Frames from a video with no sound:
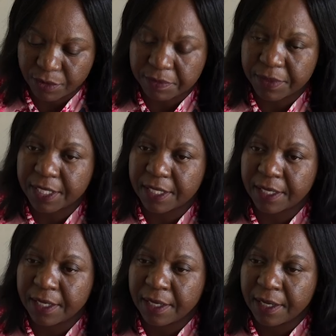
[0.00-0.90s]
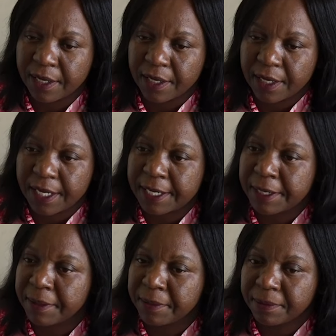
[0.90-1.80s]
to be,
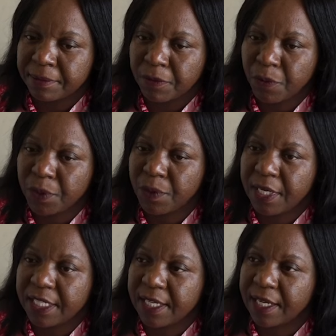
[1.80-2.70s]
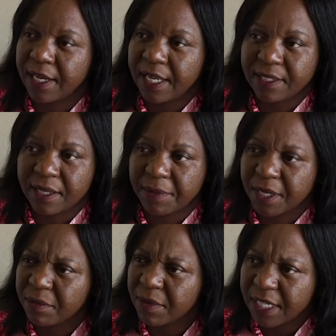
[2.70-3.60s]
we call it a
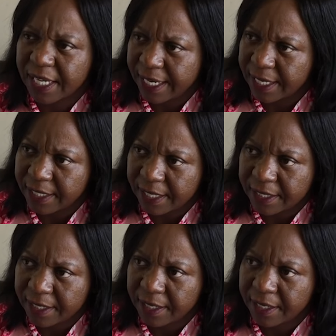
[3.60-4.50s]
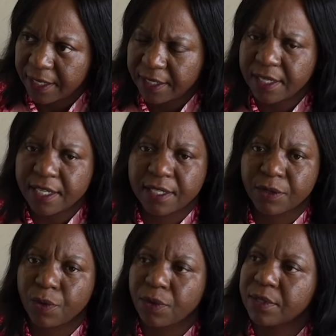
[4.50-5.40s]
glycemic moderator. It
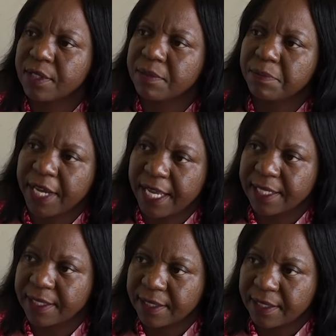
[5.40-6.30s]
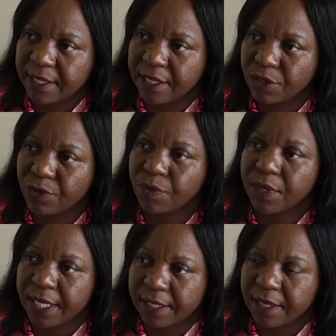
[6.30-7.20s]
doesn't cause spikes in
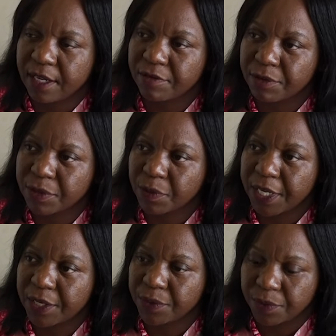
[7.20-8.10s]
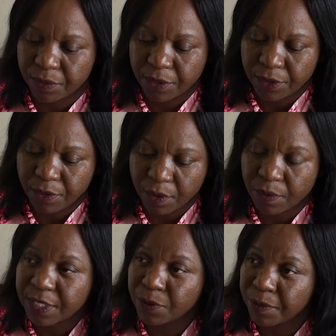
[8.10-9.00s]
sugar levels when you are
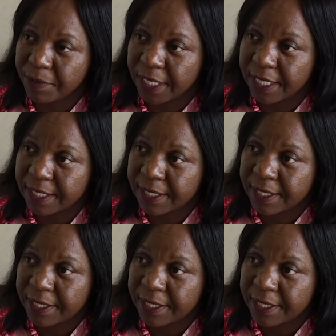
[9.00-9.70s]
consuming it.